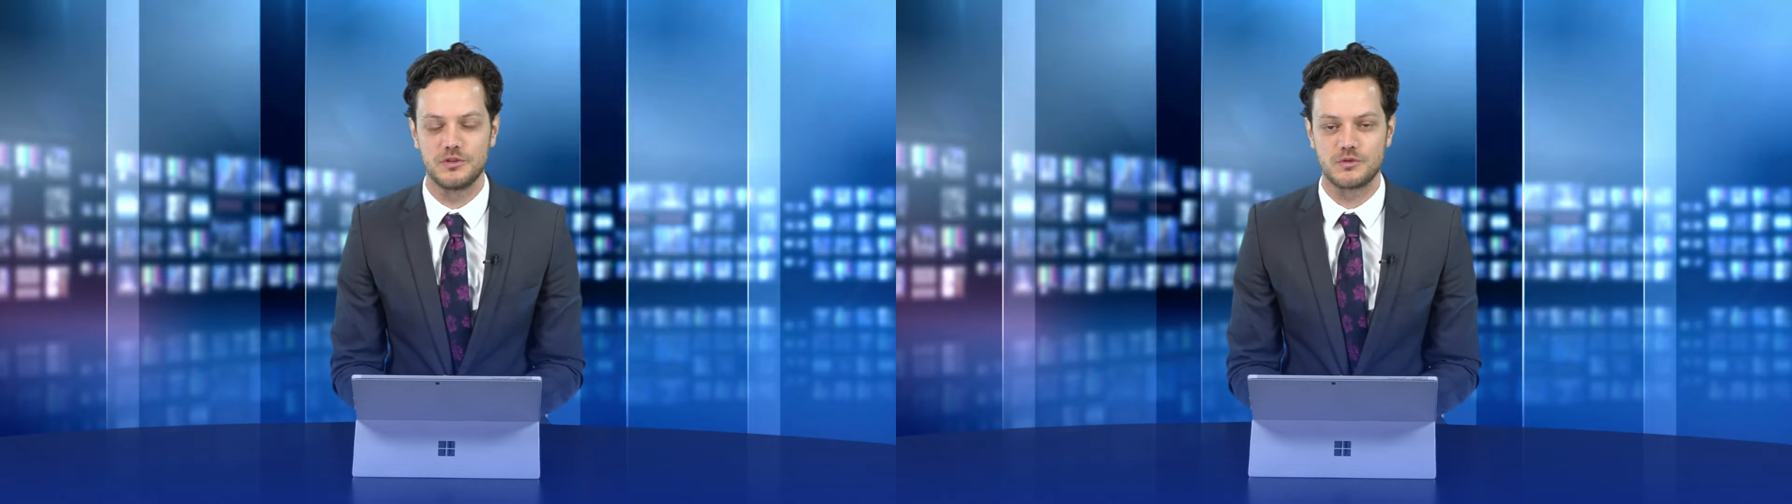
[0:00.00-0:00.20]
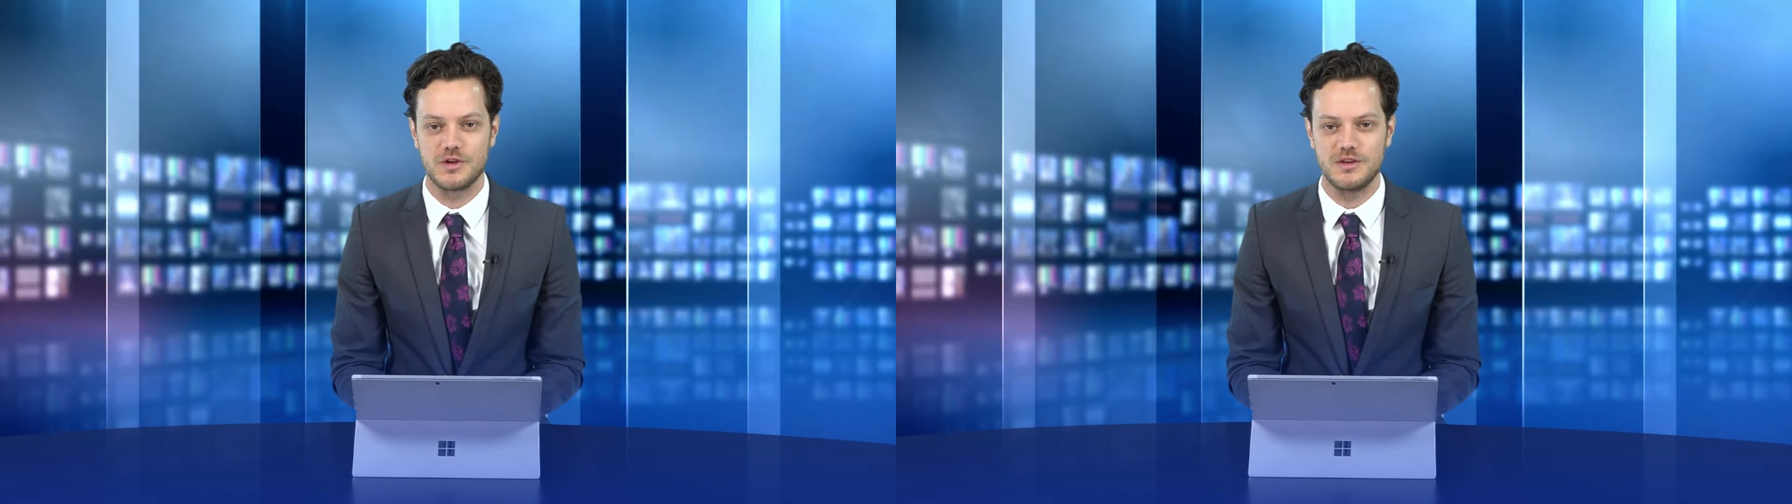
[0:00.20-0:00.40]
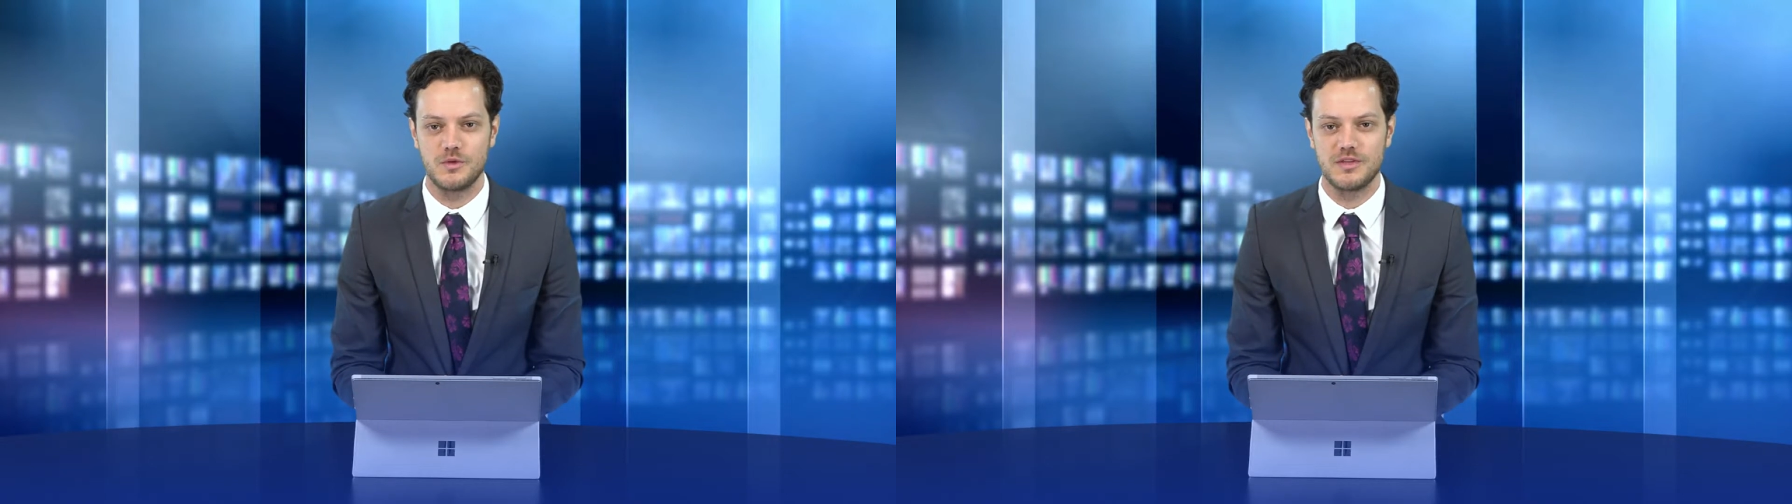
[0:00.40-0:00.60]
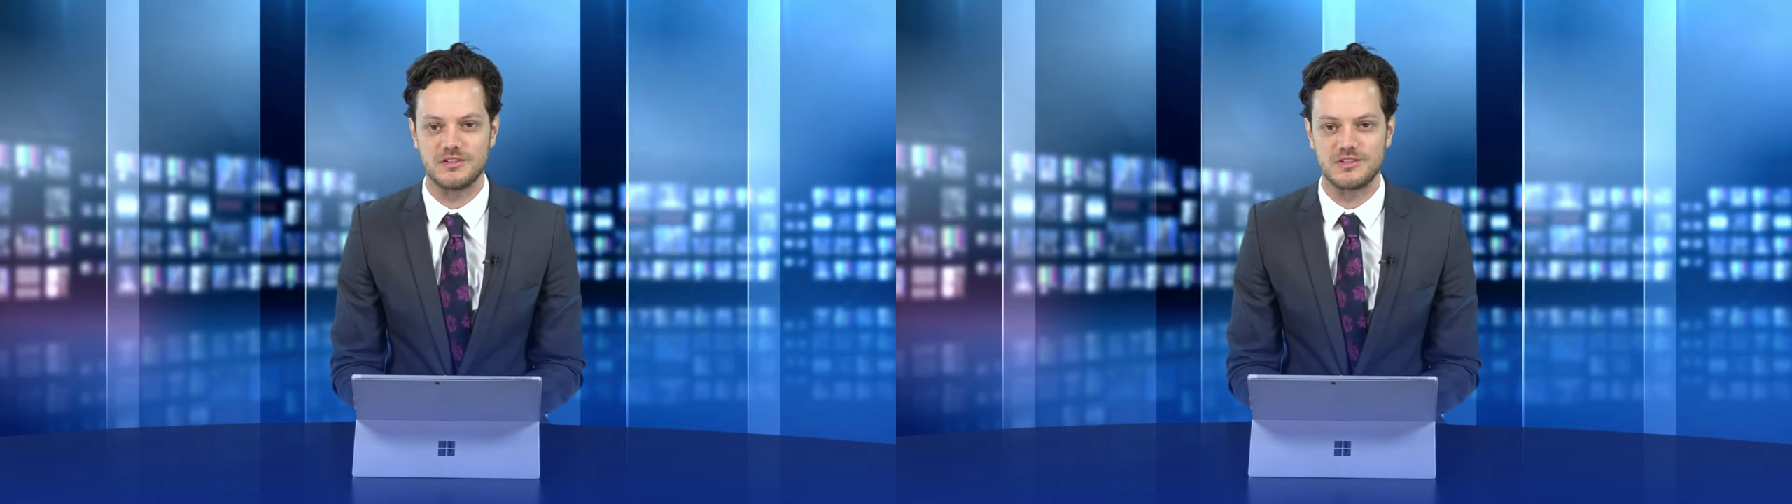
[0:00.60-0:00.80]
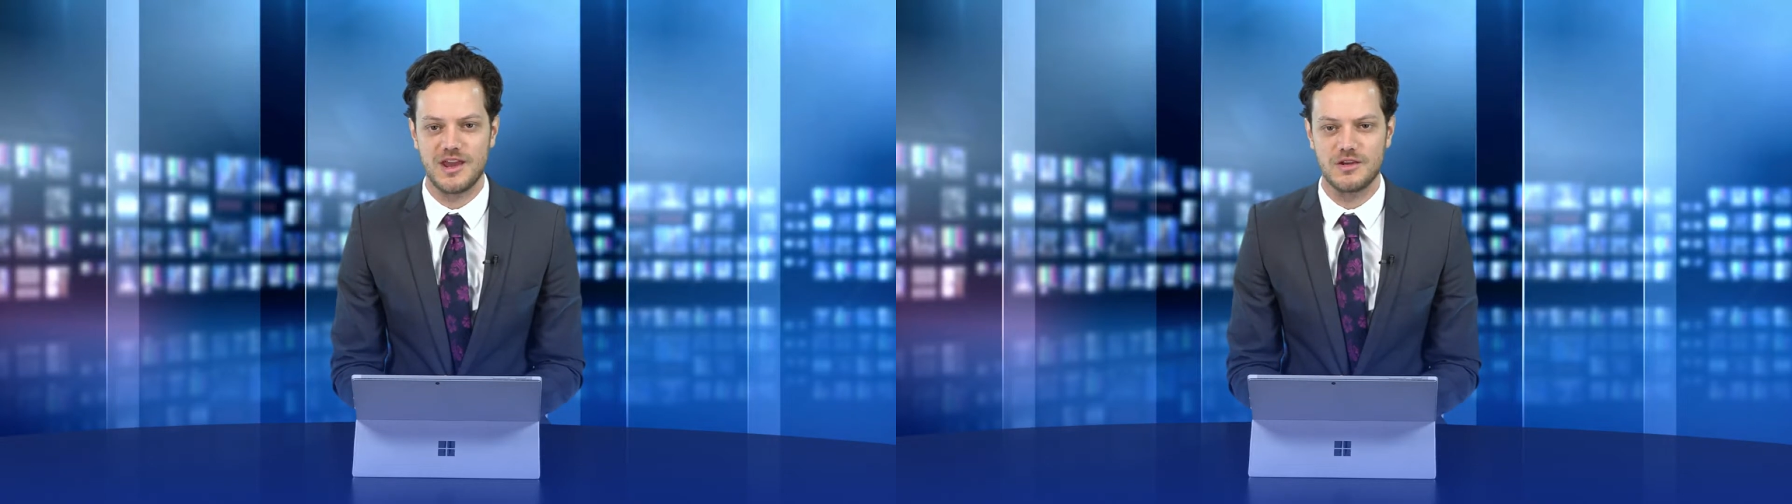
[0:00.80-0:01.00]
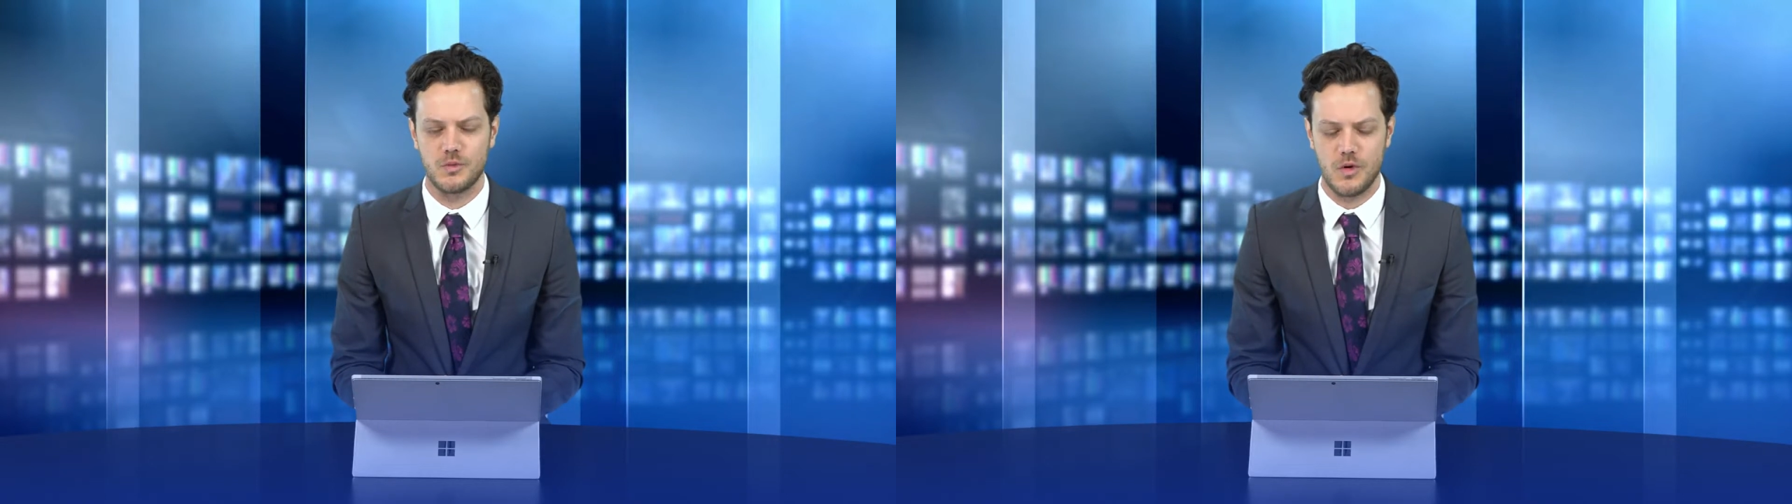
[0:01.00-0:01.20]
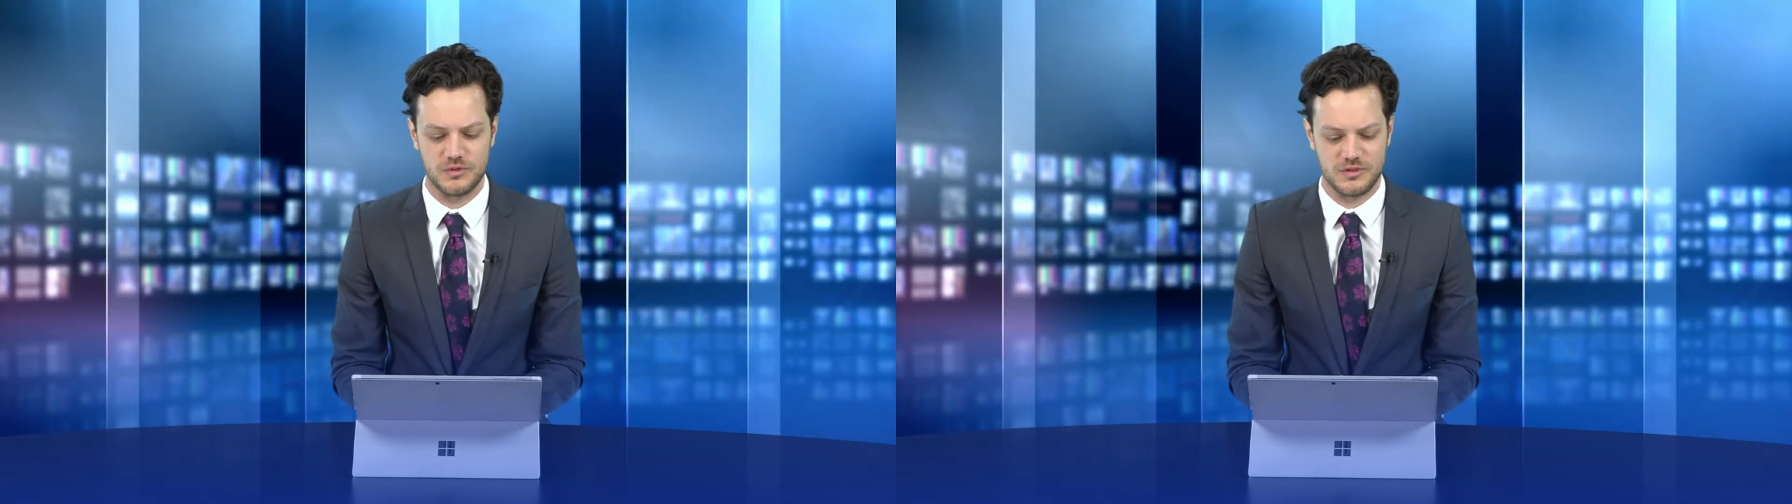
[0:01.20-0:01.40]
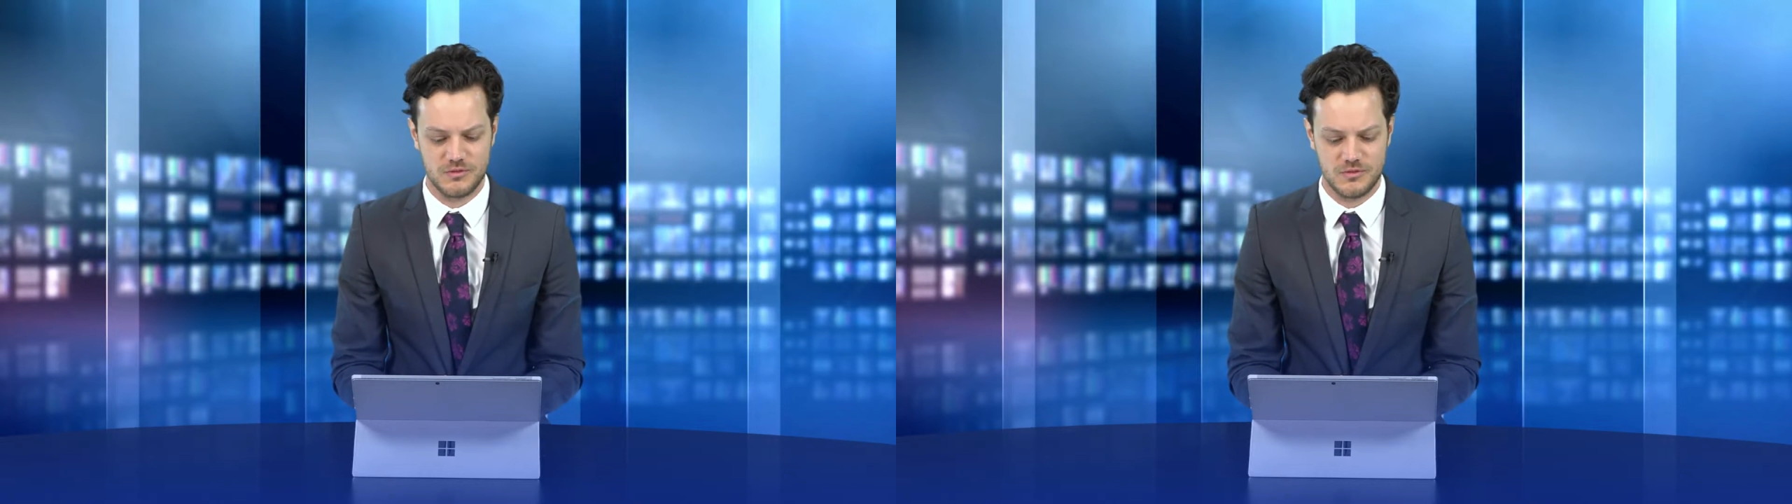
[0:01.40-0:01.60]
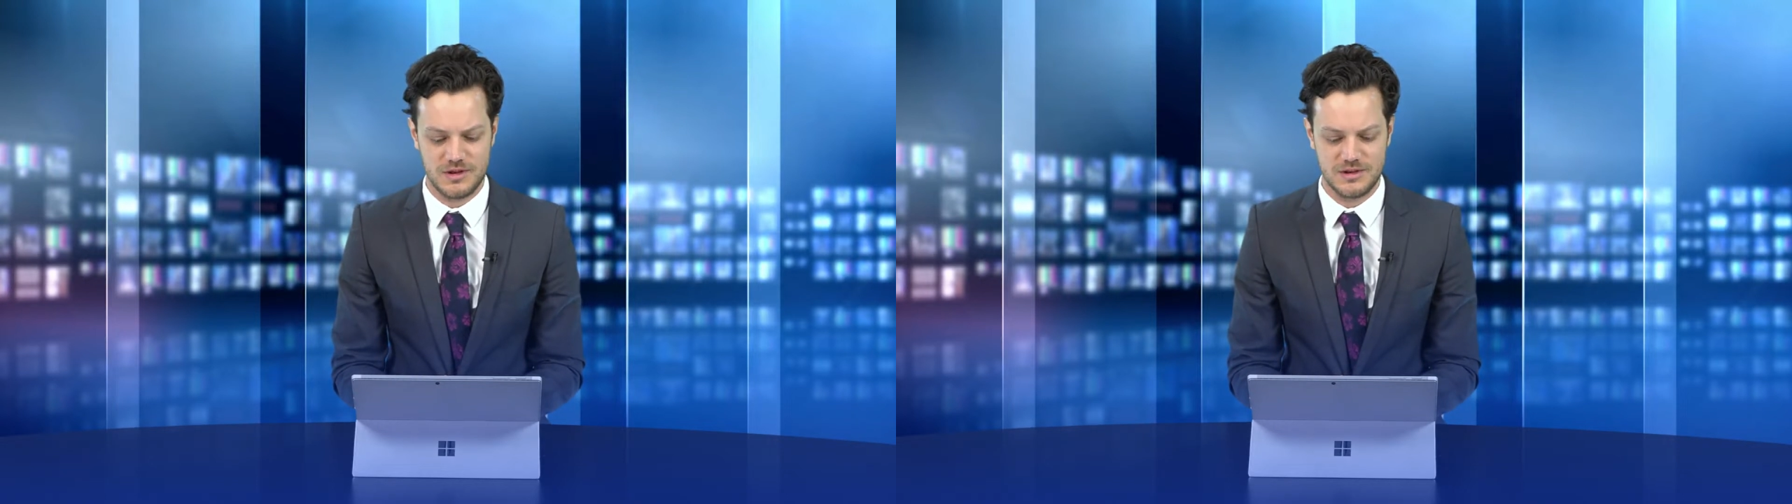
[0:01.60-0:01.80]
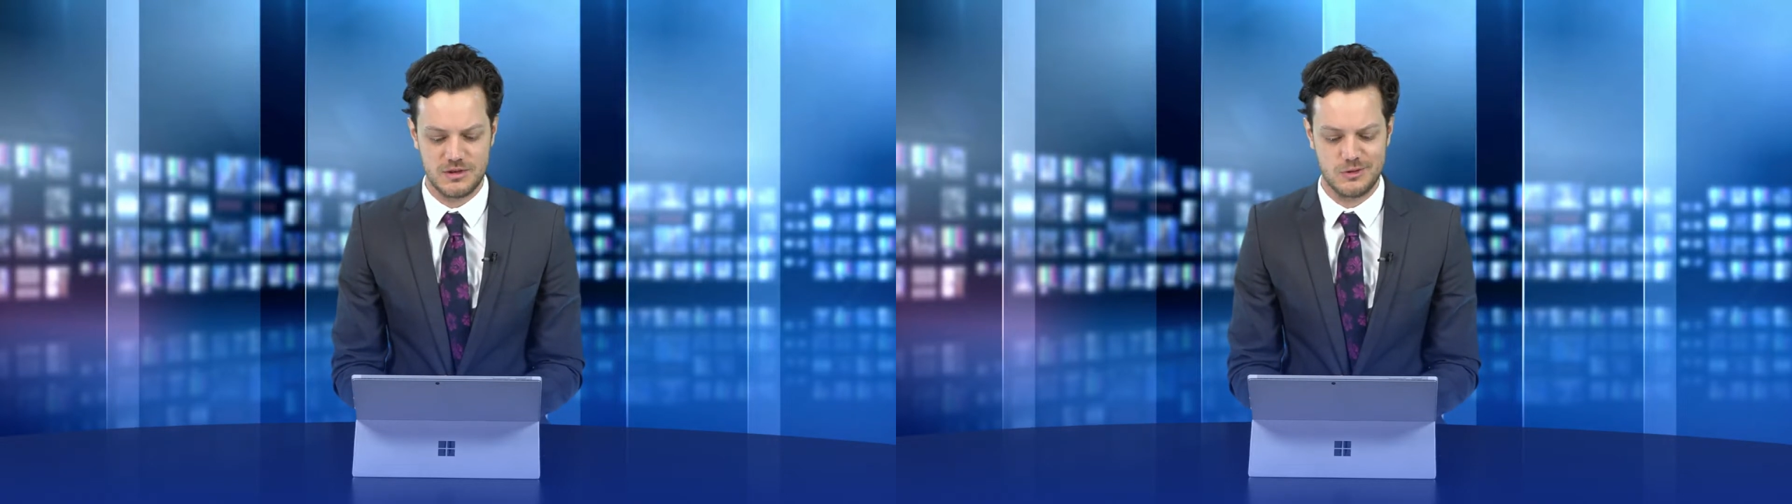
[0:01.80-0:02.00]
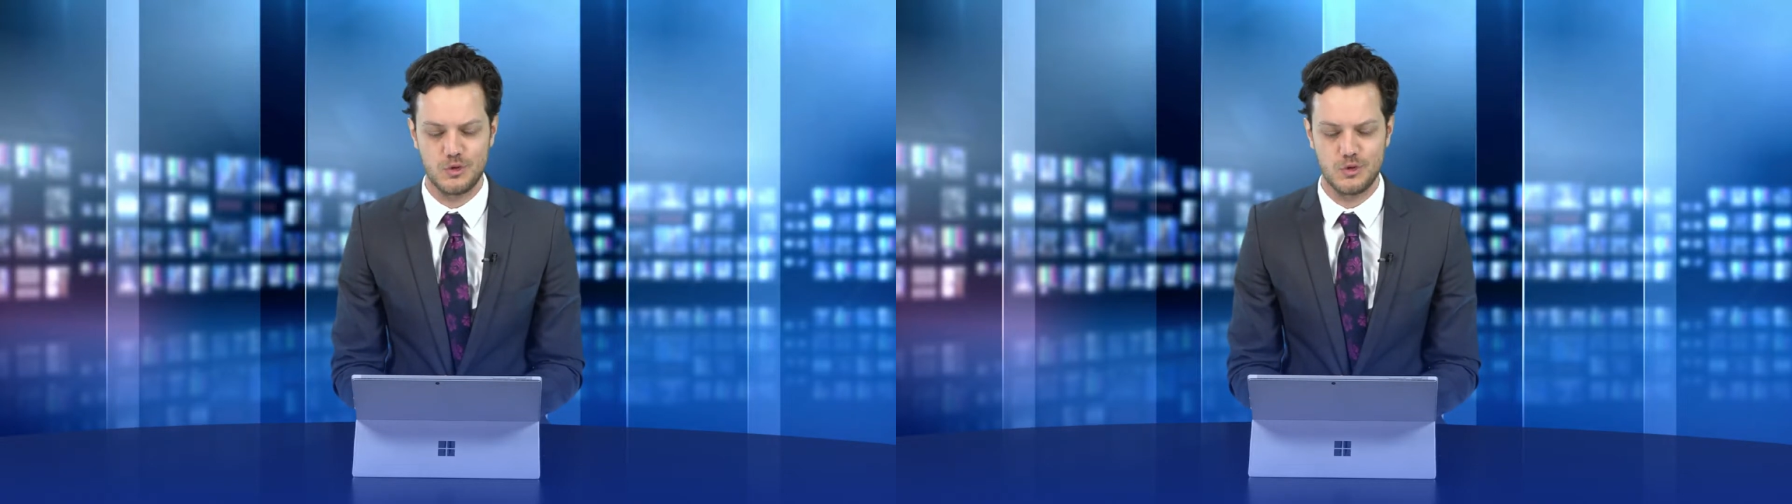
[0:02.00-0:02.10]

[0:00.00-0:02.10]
was ridden with intent on what was a really